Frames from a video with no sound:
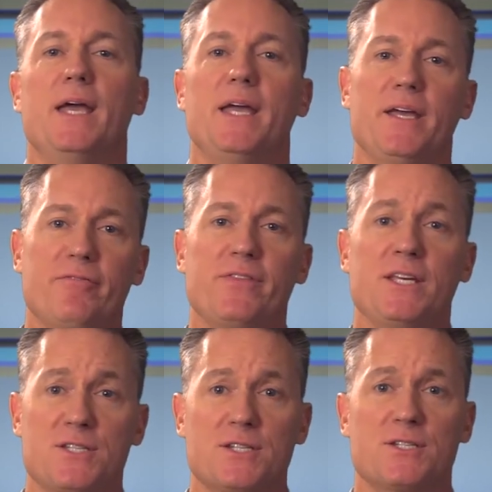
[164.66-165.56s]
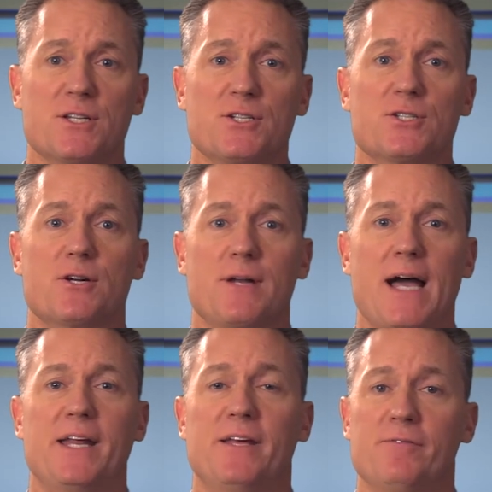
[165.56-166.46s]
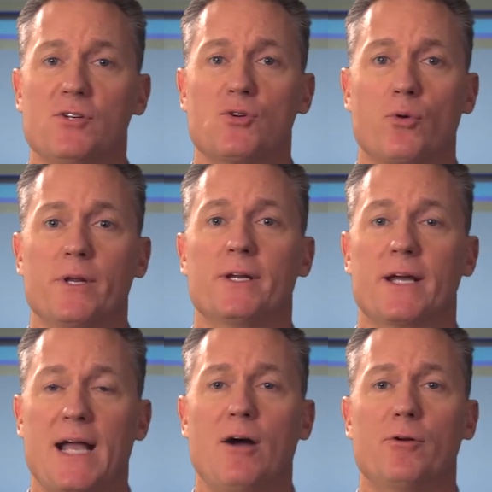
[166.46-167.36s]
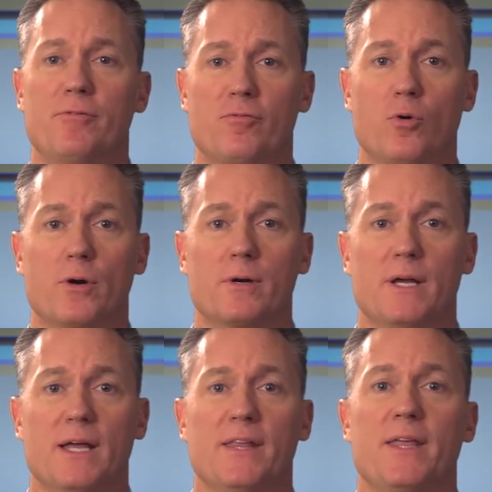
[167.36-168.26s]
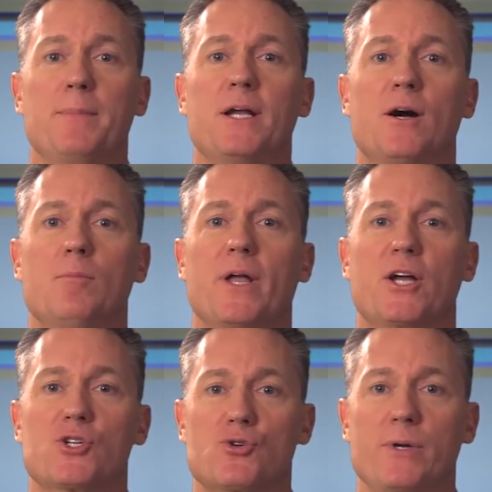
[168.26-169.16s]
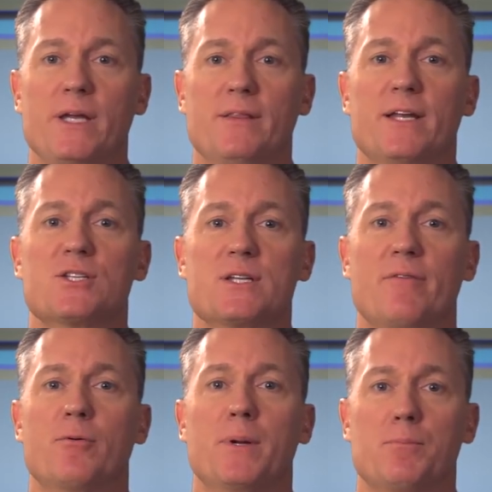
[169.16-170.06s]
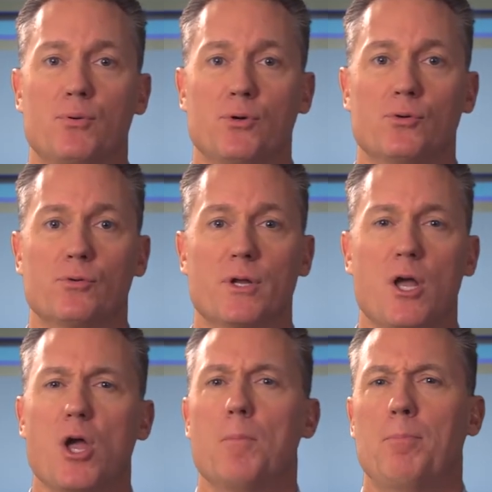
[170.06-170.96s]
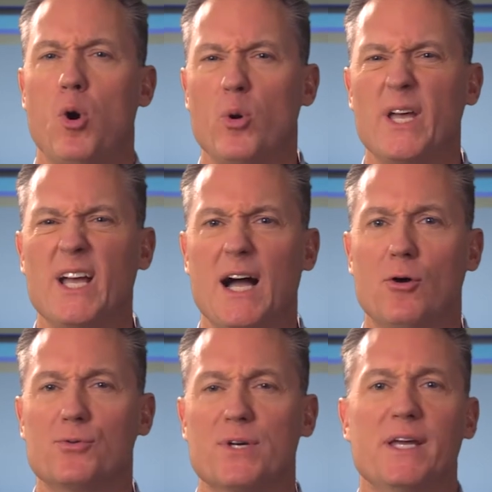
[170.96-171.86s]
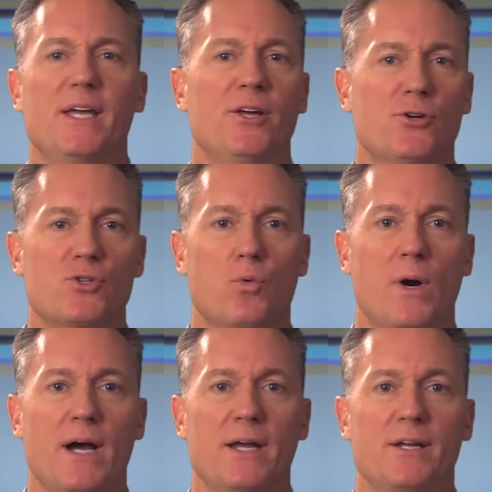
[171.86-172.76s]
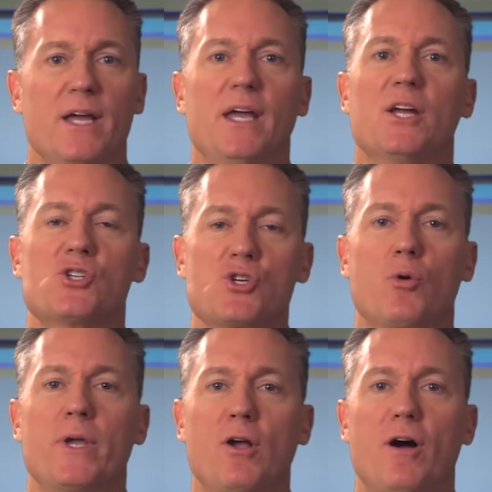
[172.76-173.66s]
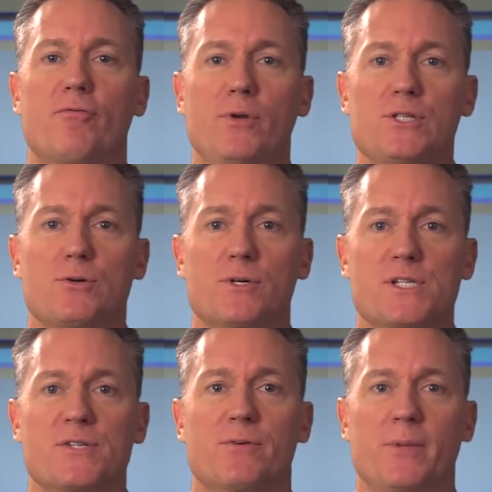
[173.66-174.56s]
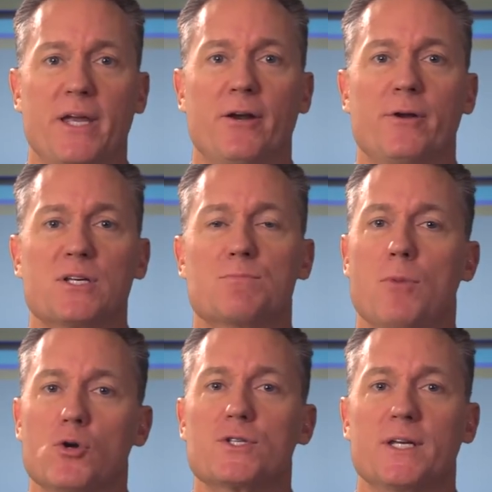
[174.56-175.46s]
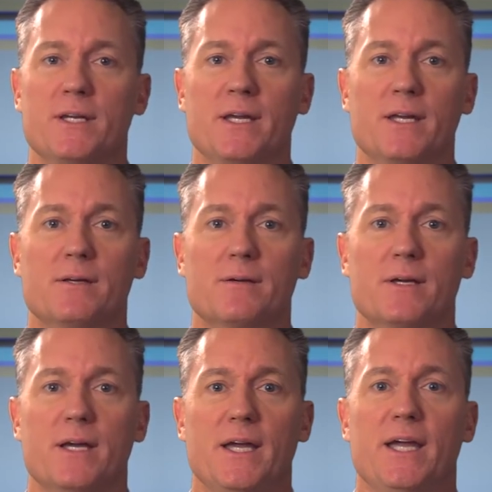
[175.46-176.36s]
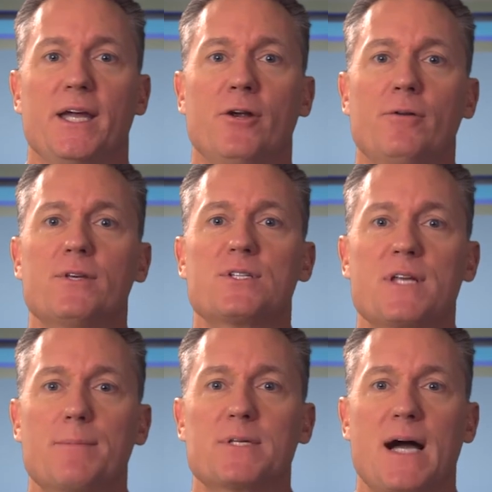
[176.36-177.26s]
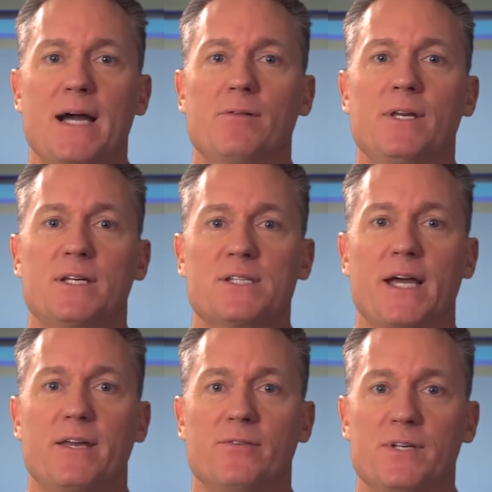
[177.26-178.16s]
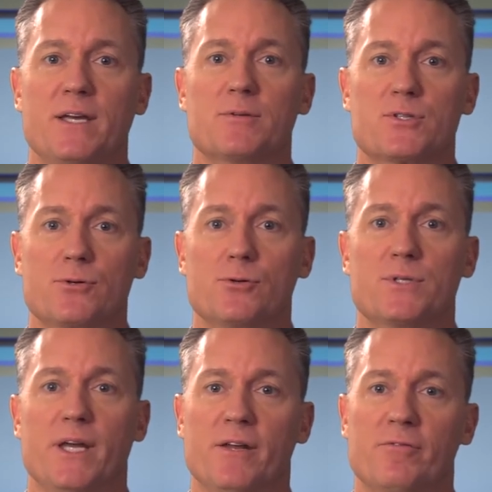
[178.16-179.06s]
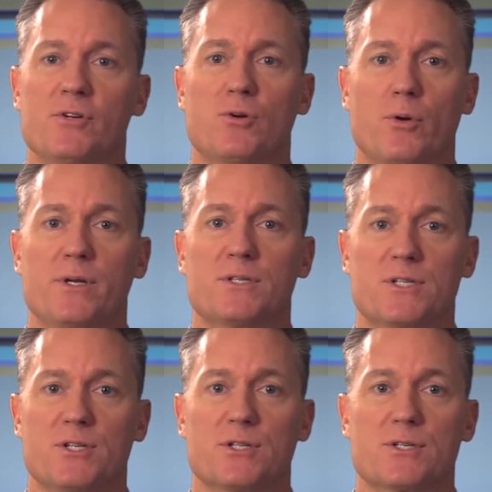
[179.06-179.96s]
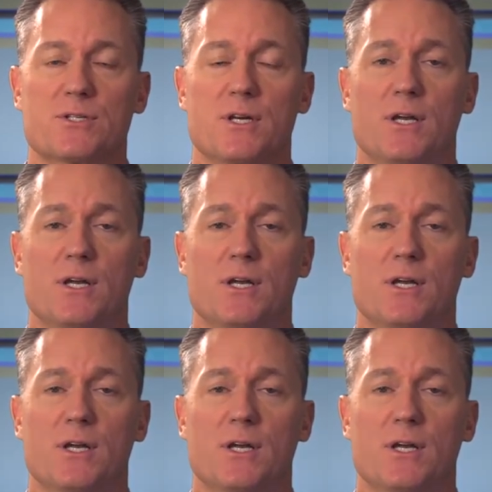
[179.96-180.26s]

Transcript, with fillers: If these decisions are not inventoried and accounted for, they become like a tree that has never been pruned, poking out, intertwined, and choking off resources from the areas most in need. Here are the steps I lead executive teams through to inventory decisions.